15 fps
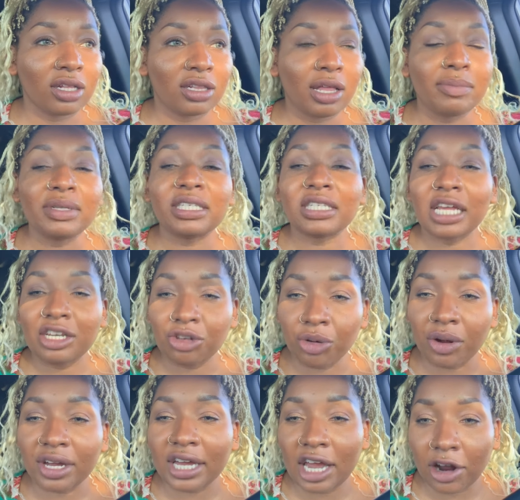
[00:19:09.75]
Let me send her
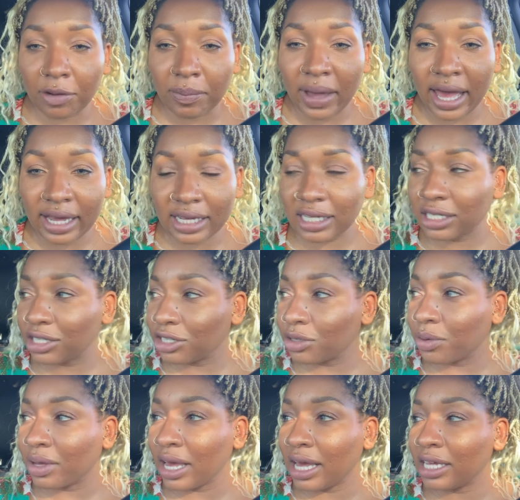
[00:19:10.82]
a care package,
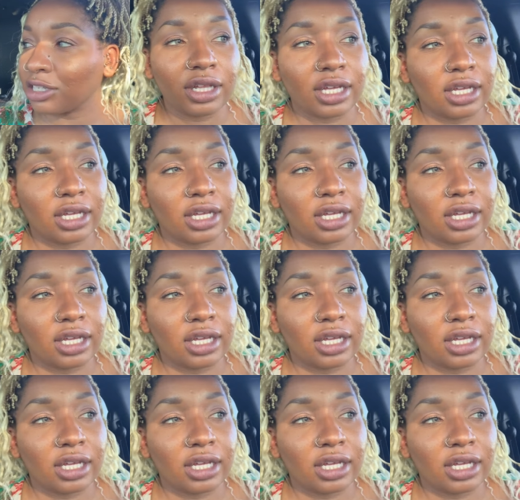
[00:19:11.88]
okay?